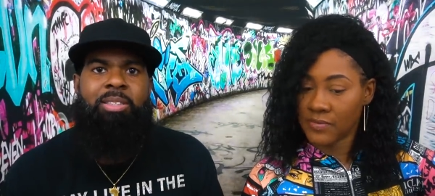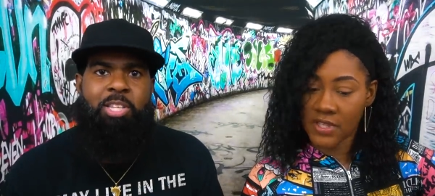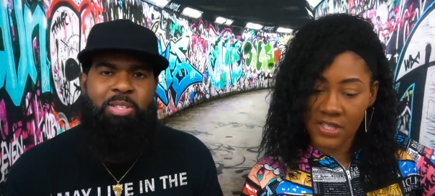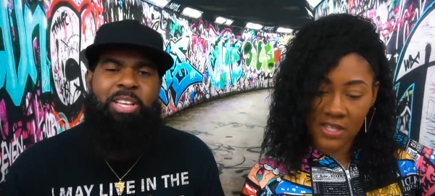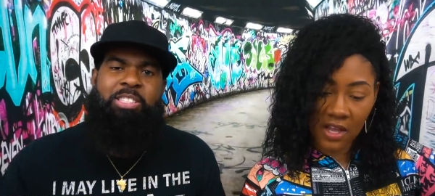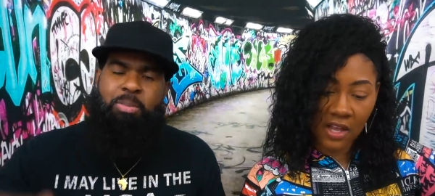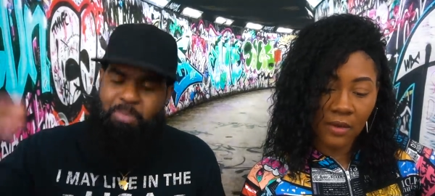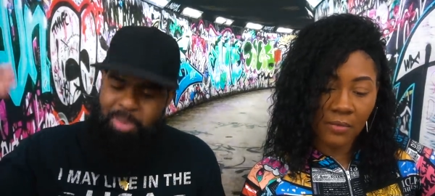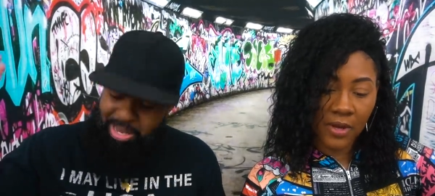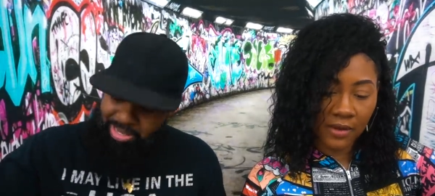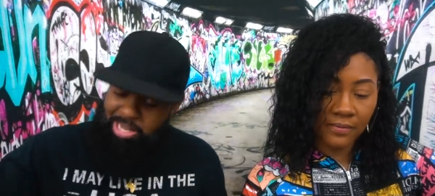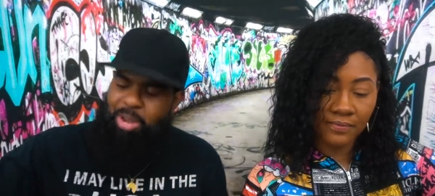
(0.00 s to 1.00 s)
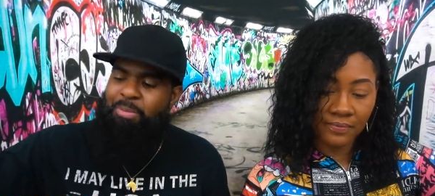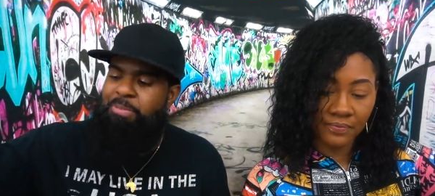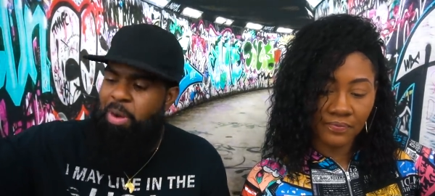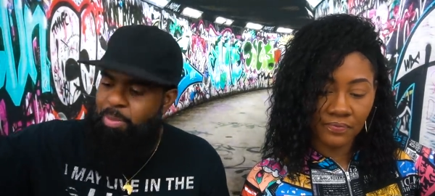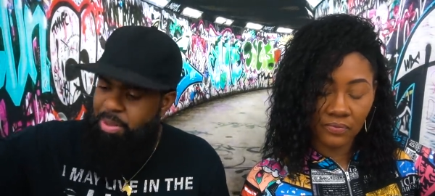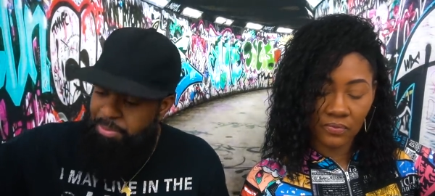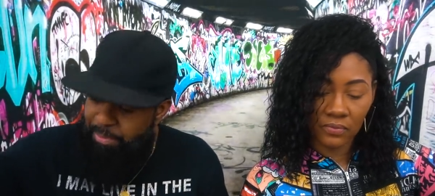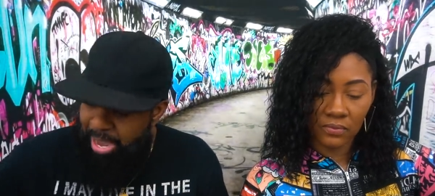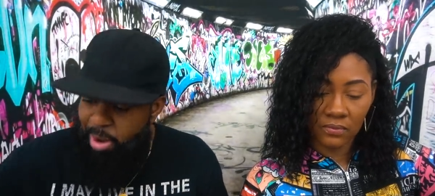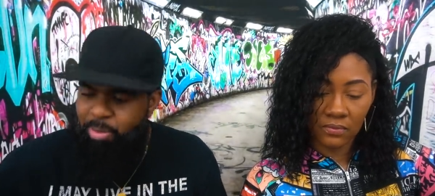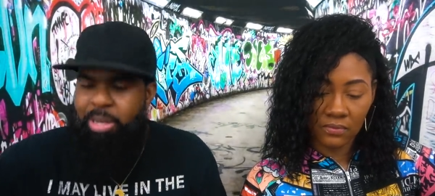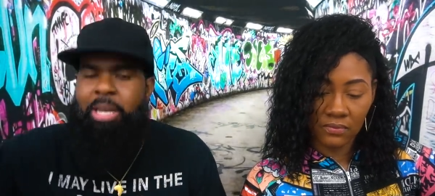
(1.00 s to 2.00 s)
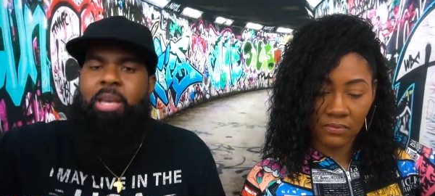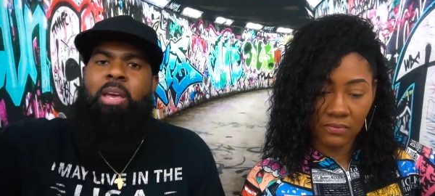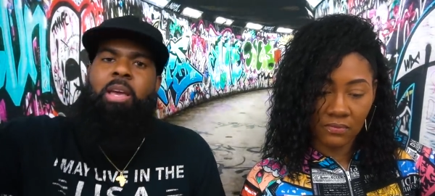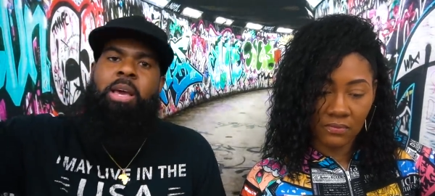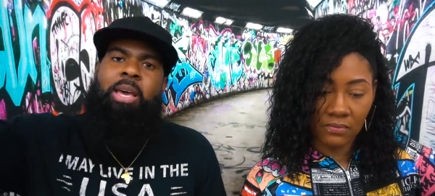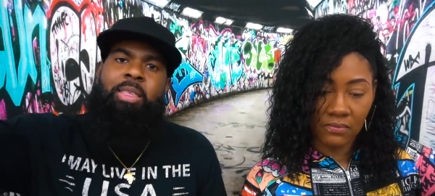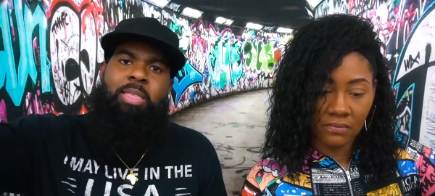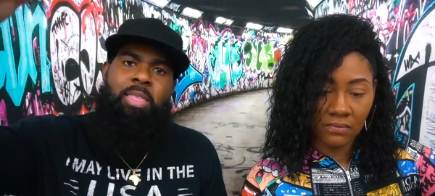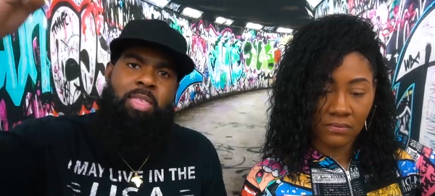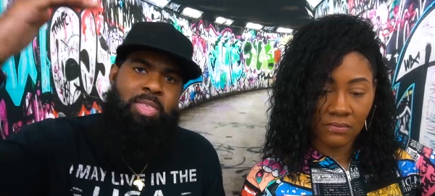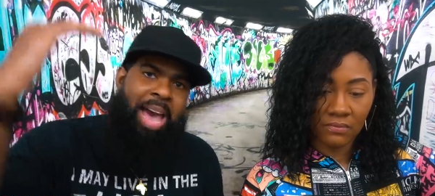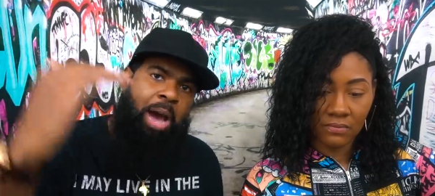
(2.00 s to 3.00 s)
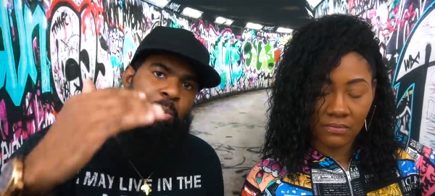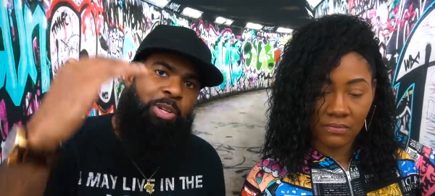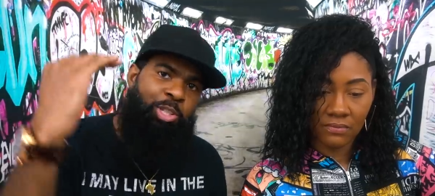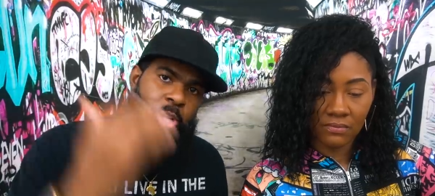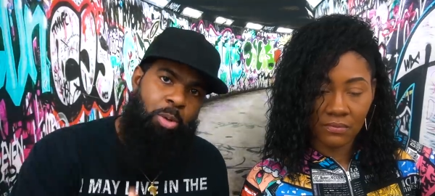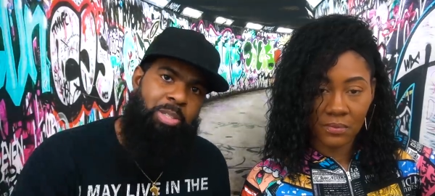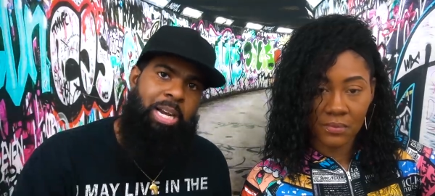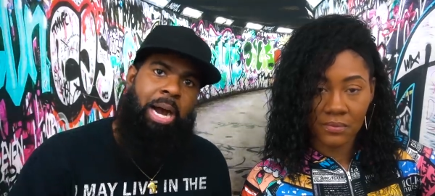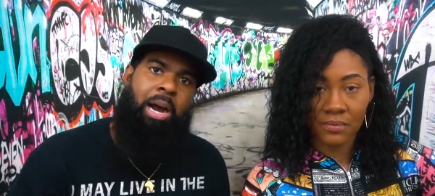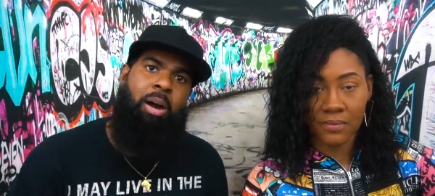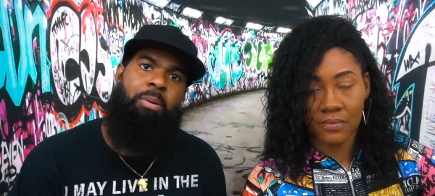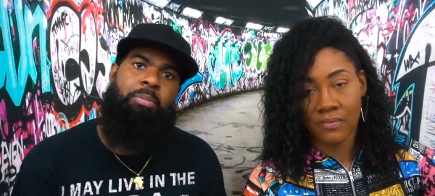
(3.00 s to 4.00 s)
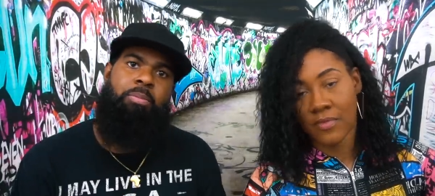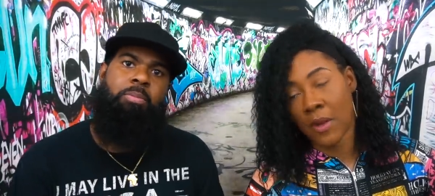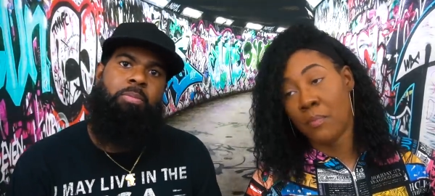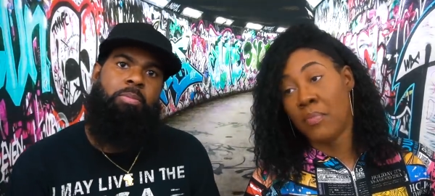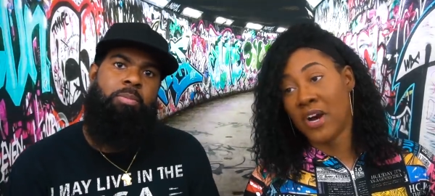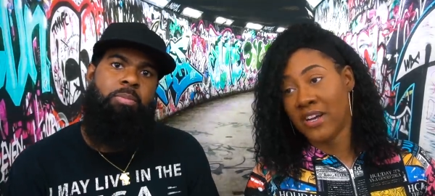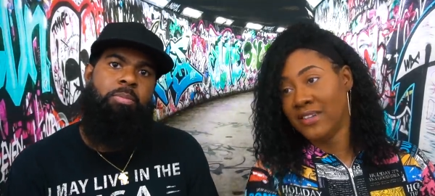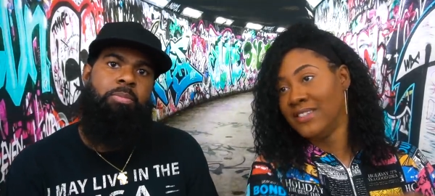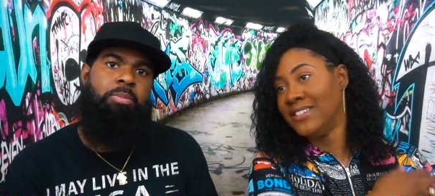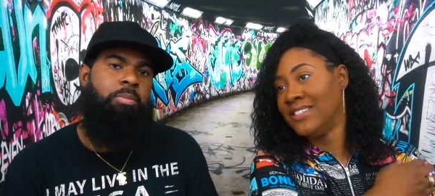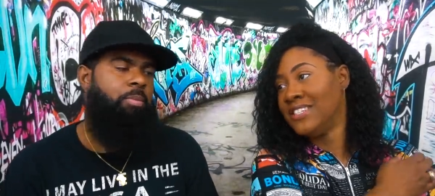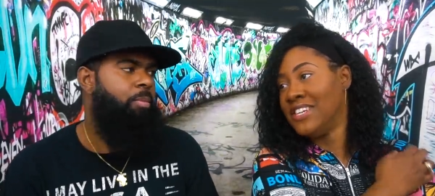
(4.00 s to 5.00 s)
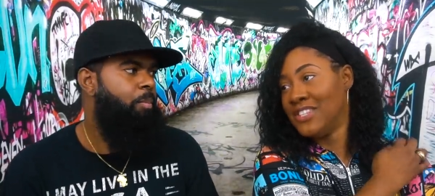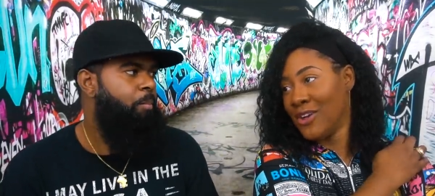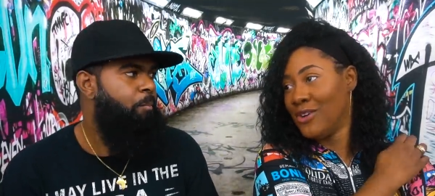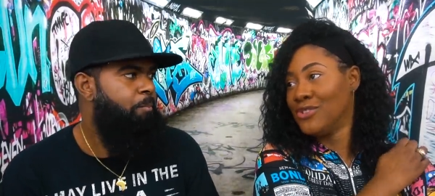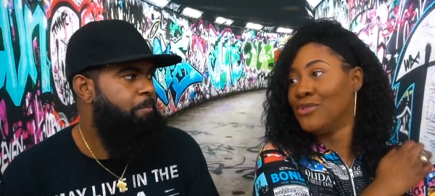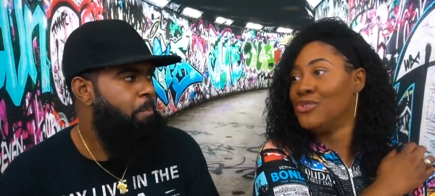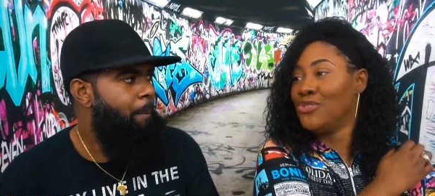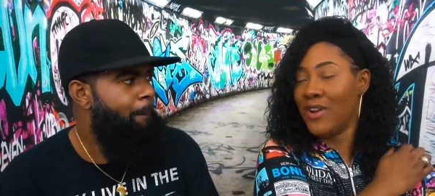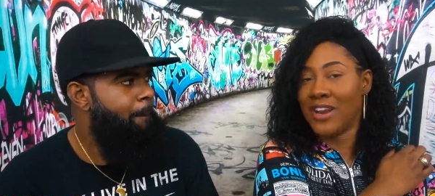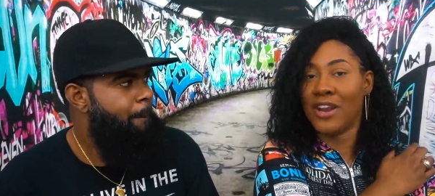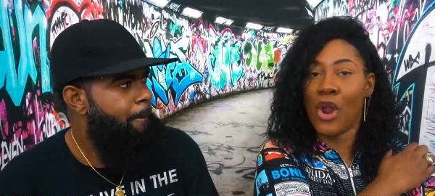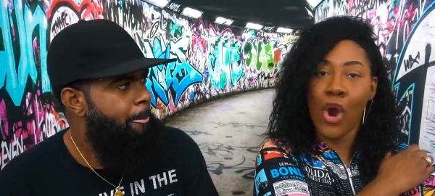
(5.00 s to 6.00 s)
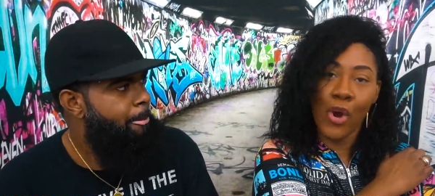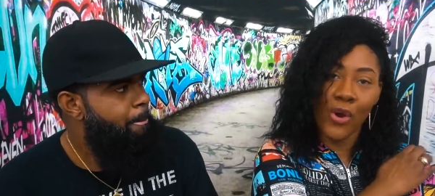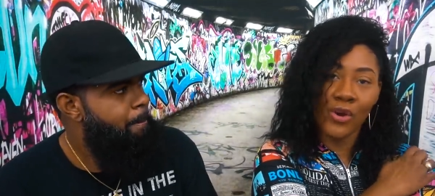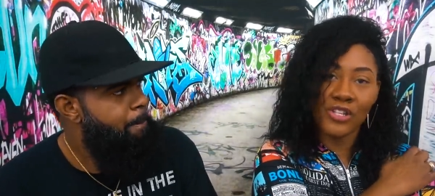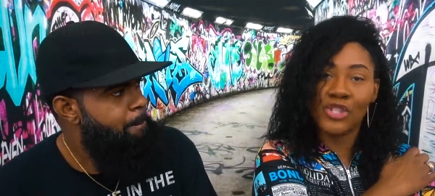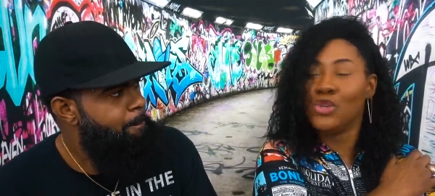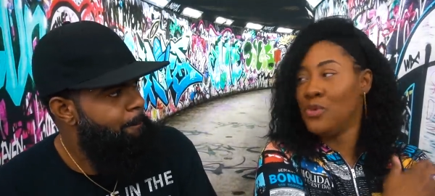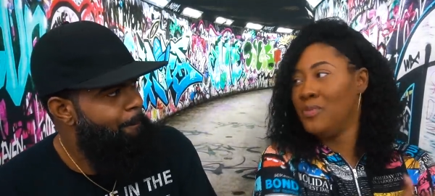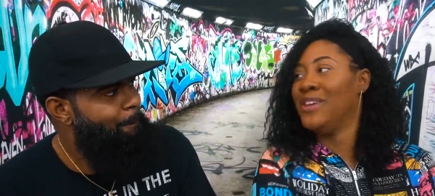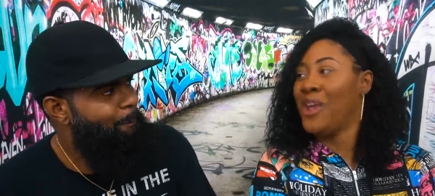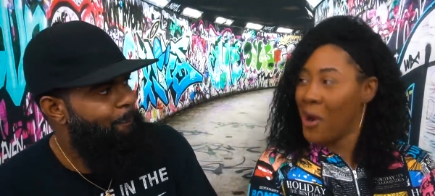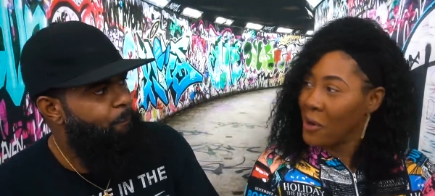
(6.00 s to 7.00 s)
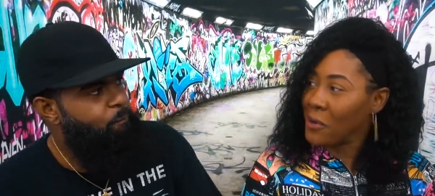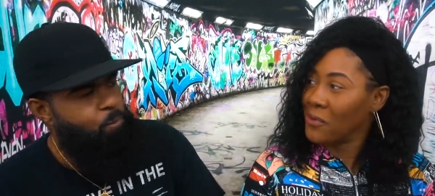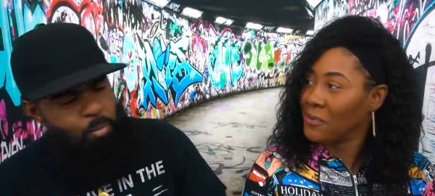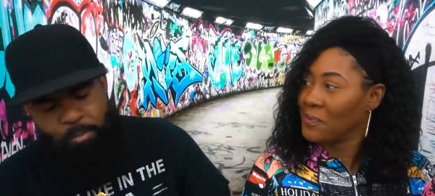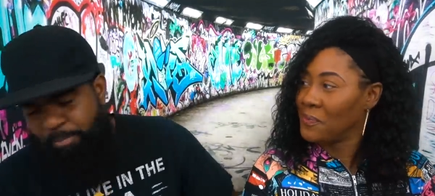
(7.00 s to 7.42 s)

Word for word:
Speaker 1: to dismiss him from the family? That was your job. But she's
Speaker 2: also training her to be her.